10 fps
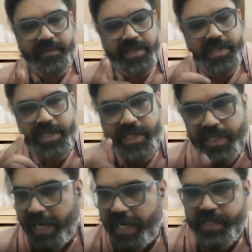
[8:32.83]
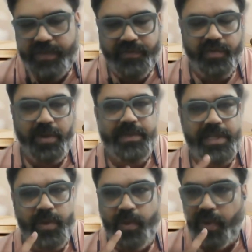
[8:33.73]
which starts from
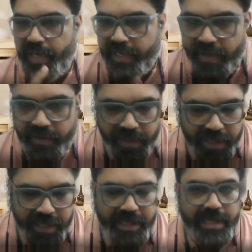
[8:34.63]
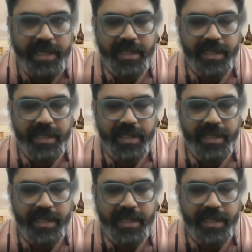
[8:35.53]
the quality training,